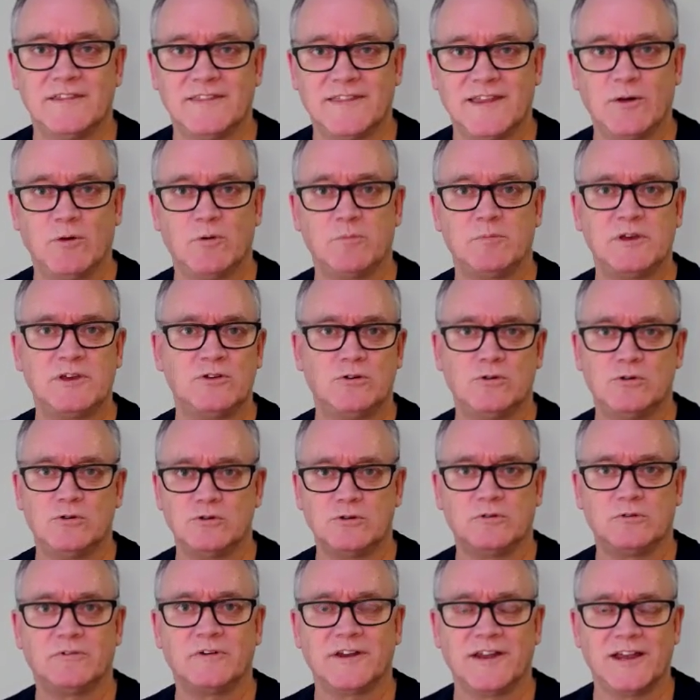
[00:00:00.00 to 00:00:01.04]
That would be
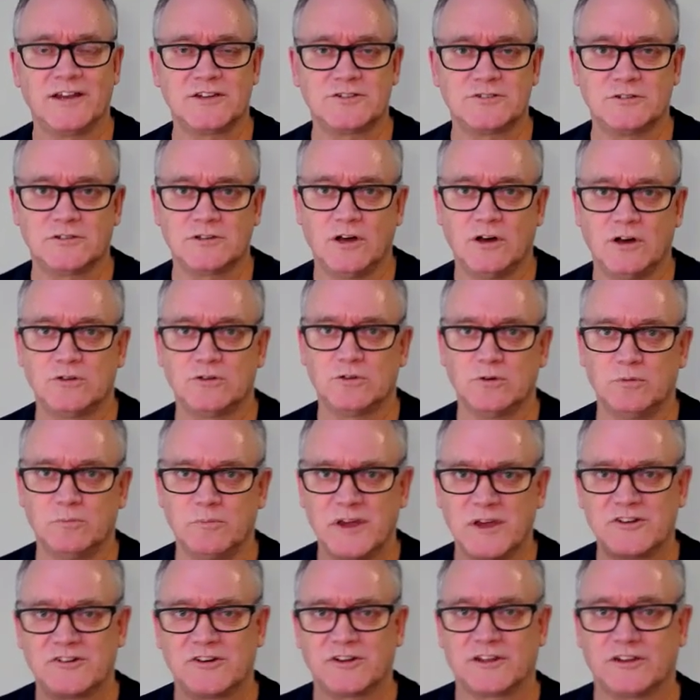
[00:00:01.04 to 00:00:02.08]
your financial goal, your
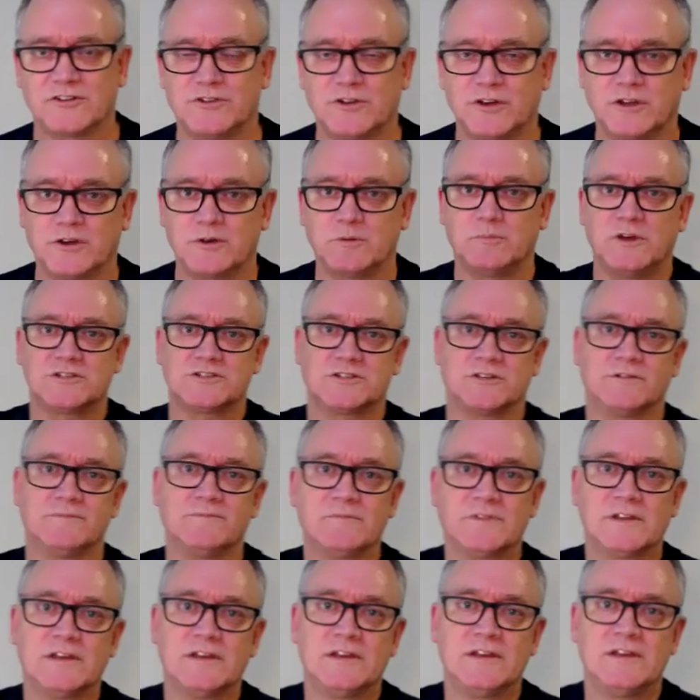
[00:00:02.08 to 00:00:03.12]
metric that you're going to measure.
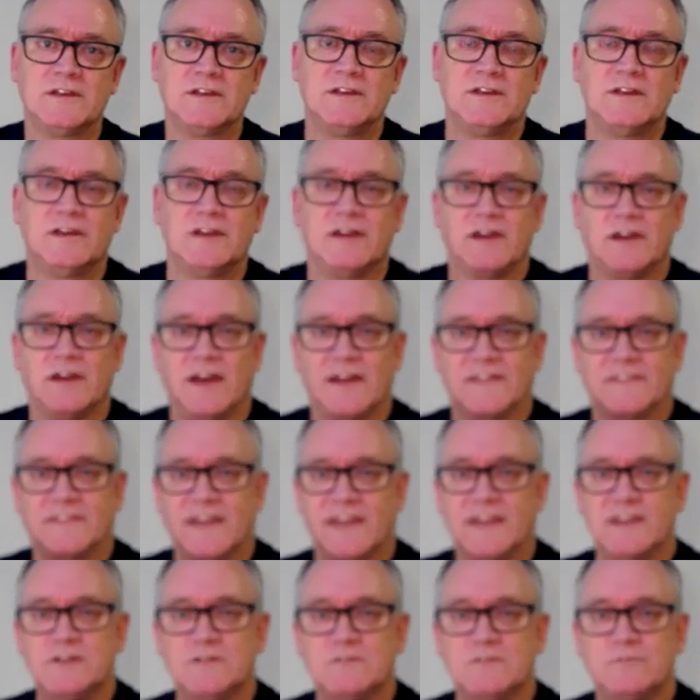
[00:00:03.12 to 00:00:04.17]
At
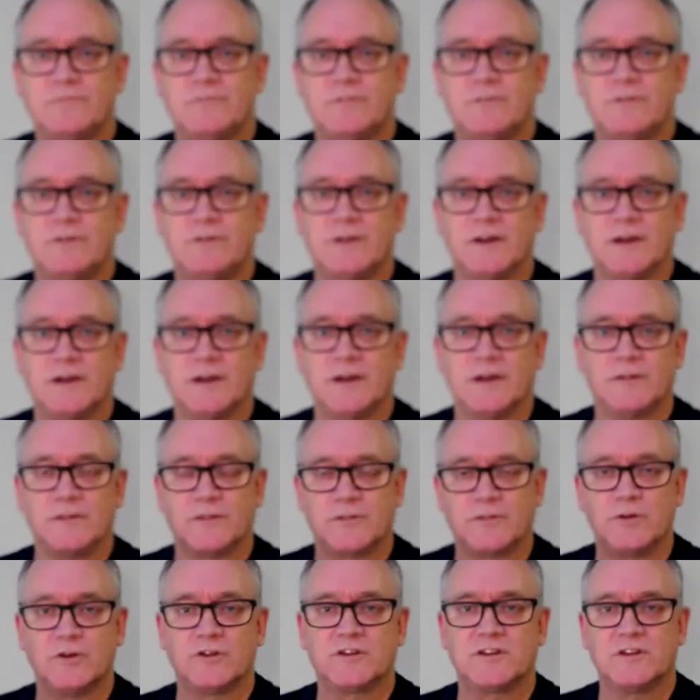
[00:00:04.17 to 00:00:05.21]
the end of
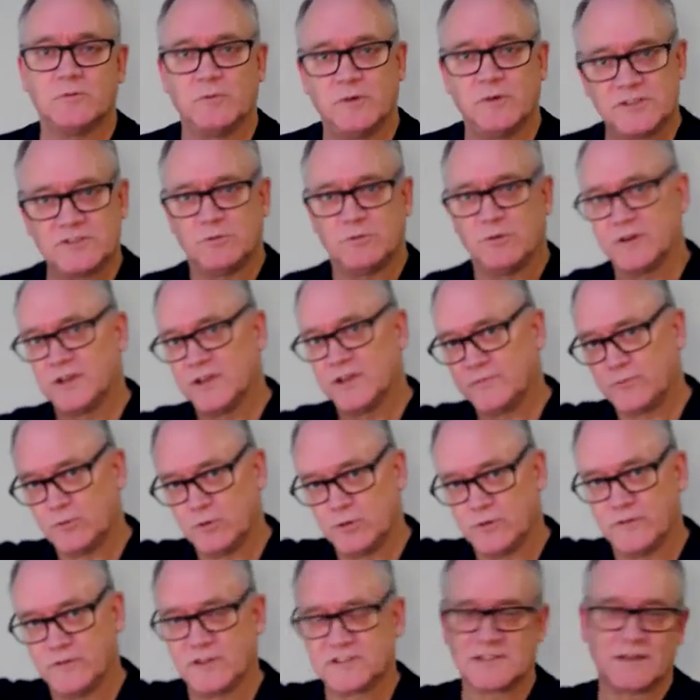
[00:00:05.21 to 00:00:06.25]
the 13 weeks, you want to have
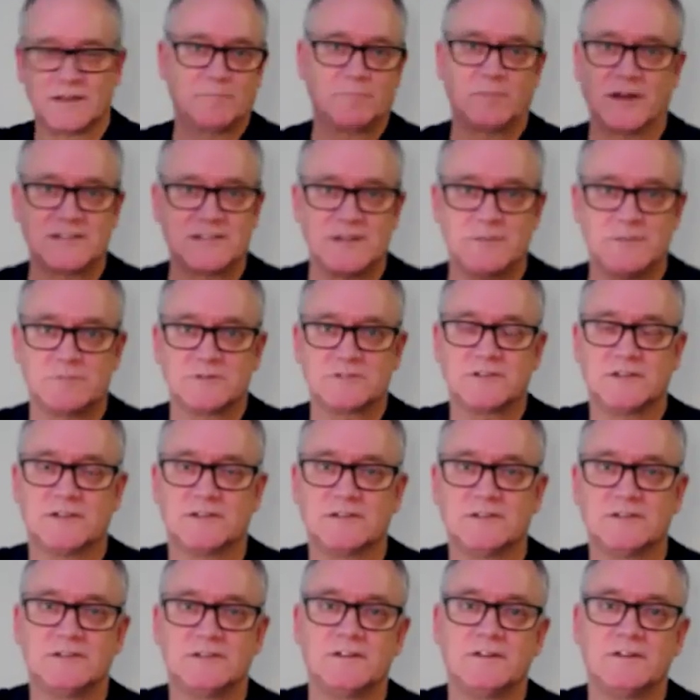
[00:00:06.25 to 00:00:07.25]
all of those up by 10%.